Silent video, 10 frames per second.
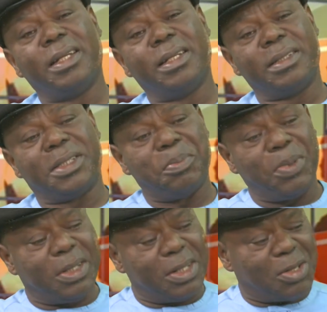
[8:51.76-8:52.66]

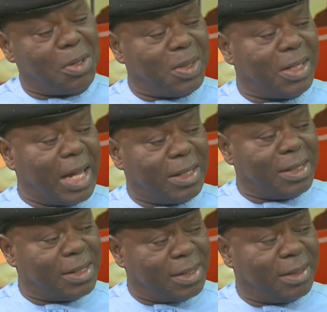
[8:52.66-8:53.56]
shipping is something that
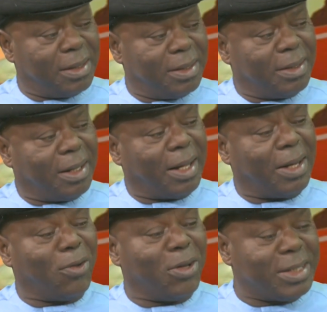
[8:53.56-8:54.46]
is
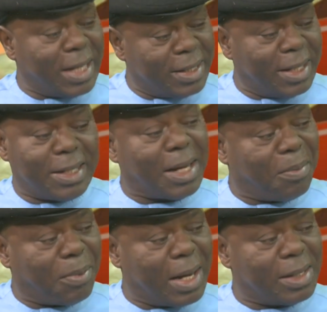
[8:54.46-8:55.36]
an urgent
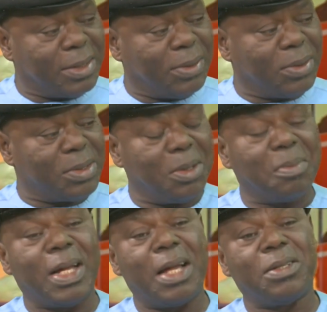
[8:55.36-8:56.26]
enterprise.
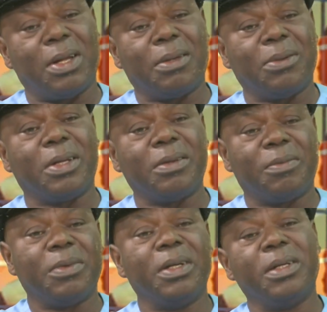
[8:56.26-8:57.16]
Sometimes
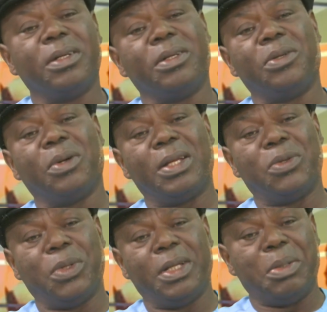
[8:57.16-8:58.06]
you are
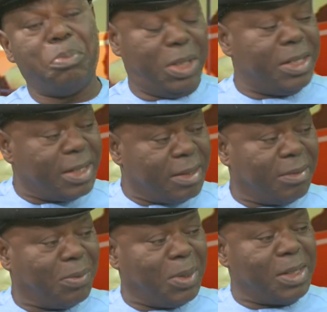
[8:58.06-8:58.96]
doing a bidding
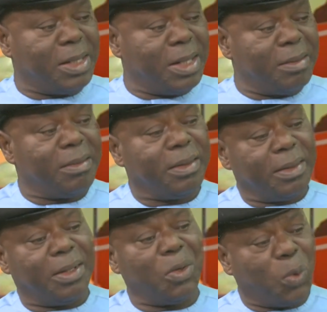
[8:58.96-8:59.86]
within
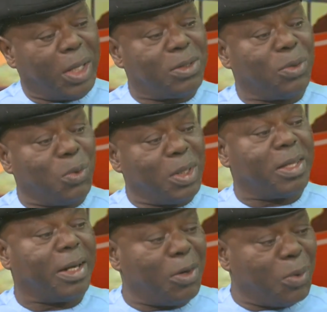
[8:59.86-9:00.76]
a week, 2 weeks,
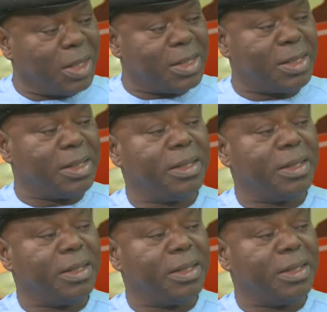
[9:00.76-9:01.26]
3 weeks,